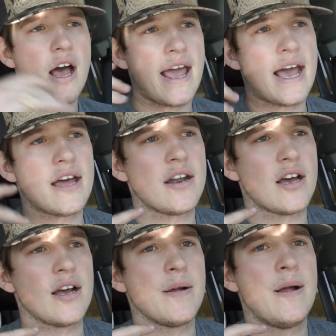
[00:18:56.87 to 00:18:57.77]
And
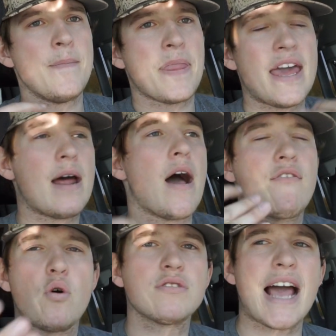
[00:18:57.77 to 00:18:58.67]

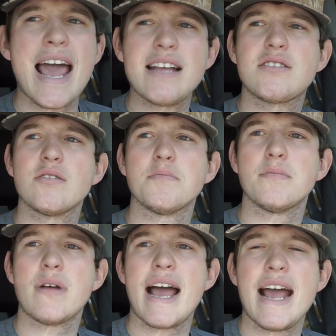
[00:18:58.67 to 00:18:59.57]
of course, I had
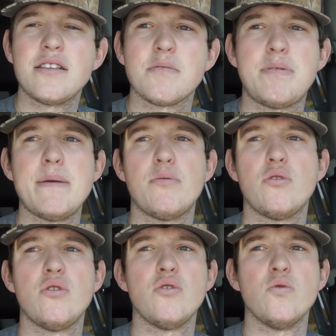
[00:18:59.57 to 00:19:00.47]
some
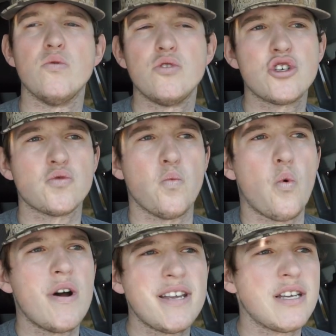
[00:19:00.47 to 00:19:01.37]
people who just
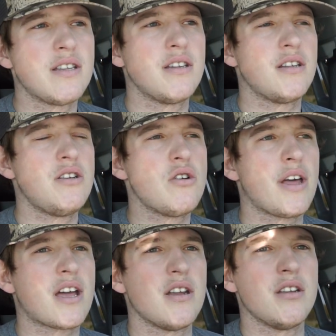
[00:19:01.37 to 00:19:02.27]
wanted, you know,
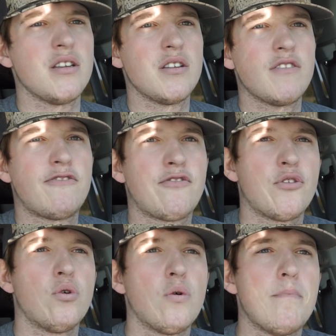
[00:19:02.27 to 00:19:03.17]
like a
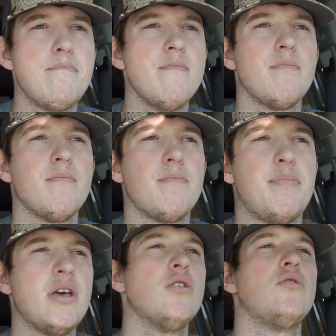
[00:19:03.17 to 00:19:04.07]
full
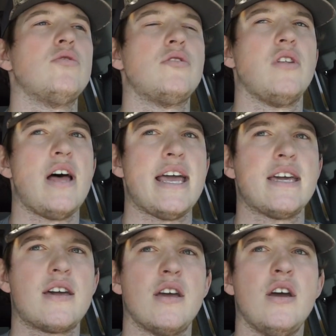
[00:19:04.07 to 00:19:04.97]
build,
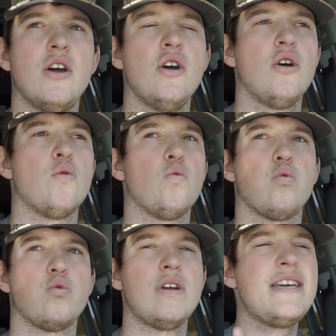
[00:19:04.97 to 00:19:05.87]
like
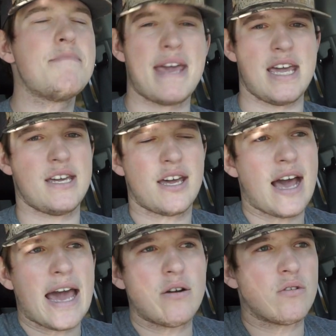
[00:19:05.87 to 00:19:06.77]
remake.
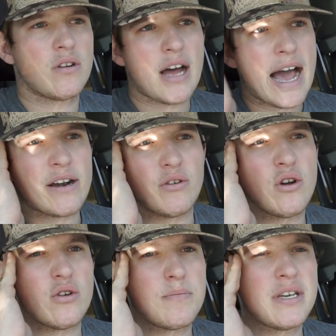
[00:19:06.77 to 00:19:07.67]
I don't
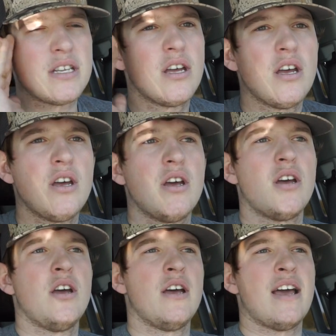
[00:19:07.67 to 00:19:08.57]
know. I
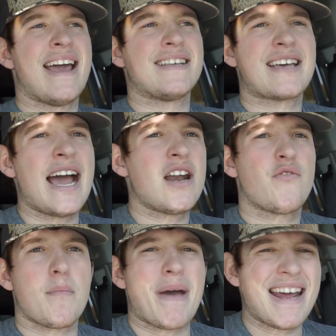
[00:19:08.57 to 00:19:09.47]
mean, it's kind
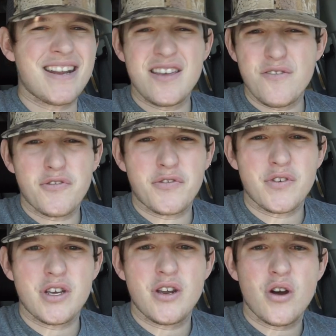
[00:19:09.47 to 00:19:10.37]
of repetitive,
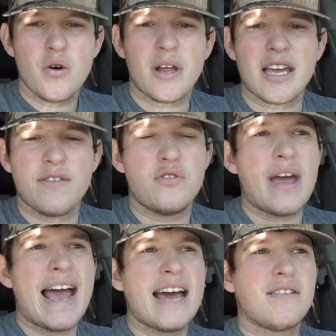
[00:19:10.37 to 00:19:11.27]
you know, like if
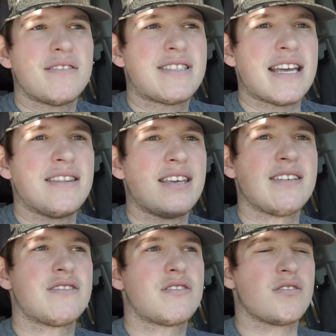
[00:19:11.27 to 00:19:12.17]
you add 10
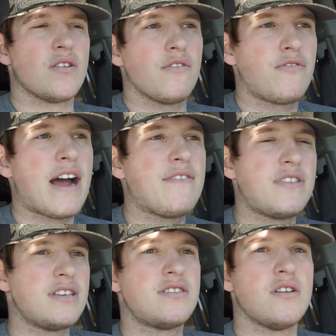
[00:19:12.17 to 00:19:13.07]
things or 5
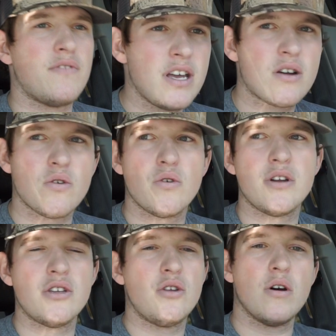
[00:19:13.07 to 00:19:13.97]
things to your vehicle
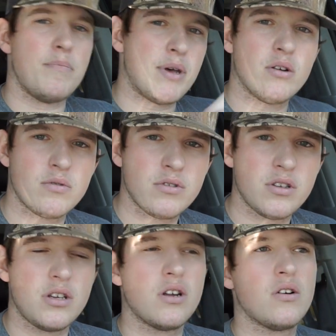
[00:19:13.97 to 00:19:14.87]
and you do a build,
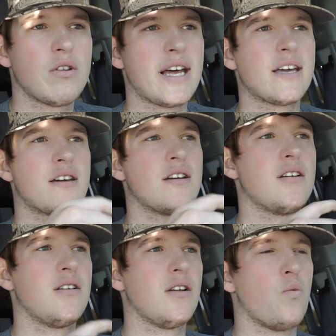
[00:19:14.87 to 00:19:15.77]
you know, like
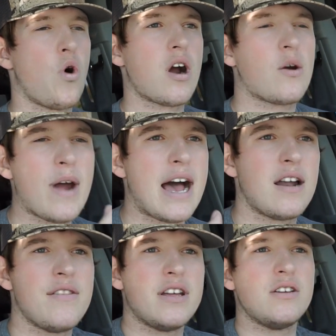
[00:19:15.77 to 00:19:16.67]
walk
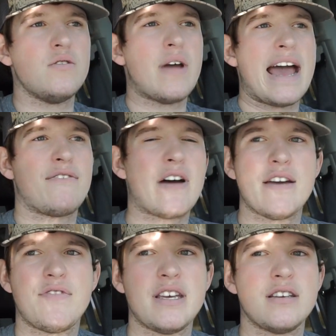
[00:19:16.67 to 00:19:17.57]
around, and then you add
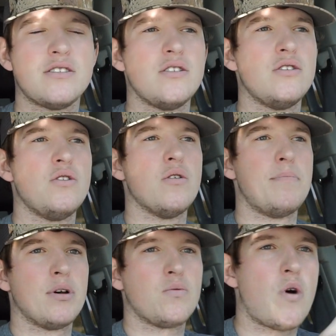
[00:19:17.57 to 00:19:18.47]
5 things and you do a
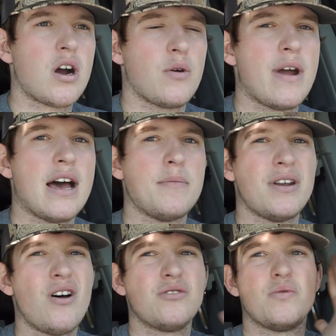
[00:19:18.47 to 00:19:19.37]
build walk around. I
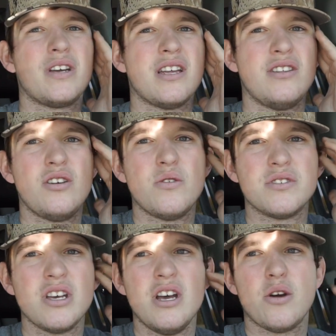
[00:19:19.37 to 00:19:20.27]
mean, all it's really going to do
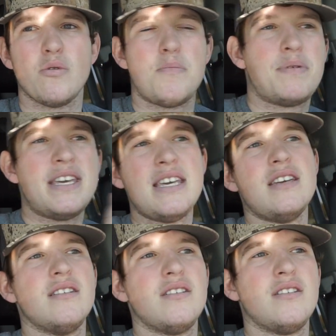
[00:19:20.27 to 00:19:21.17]
is repeat.